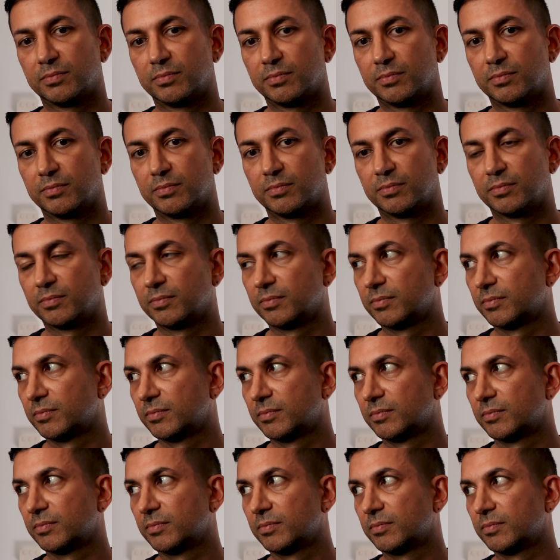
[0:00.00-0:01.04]

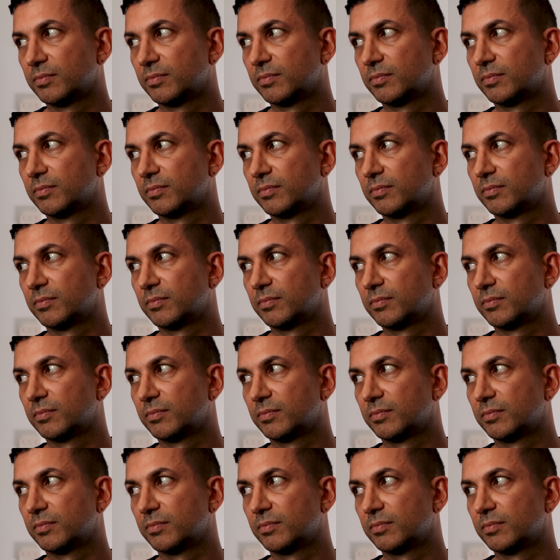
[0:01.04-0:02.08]

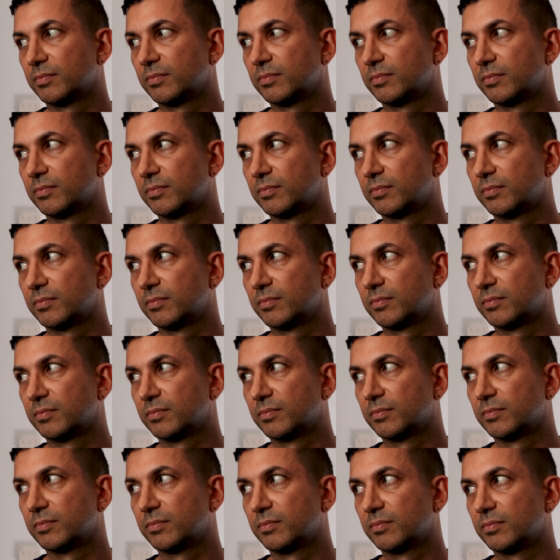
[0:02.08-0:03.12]

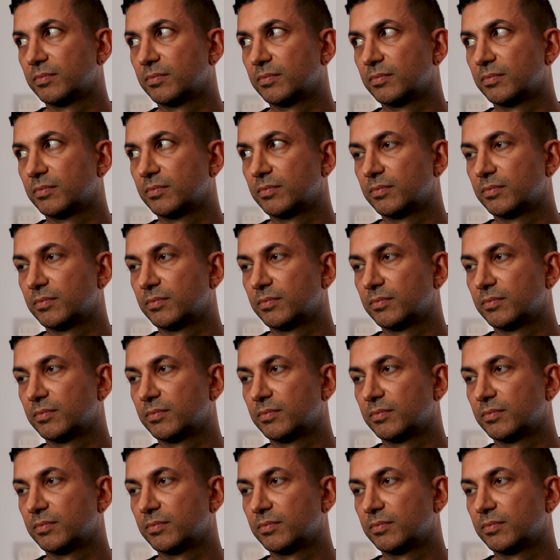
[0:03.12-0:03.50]
(silent)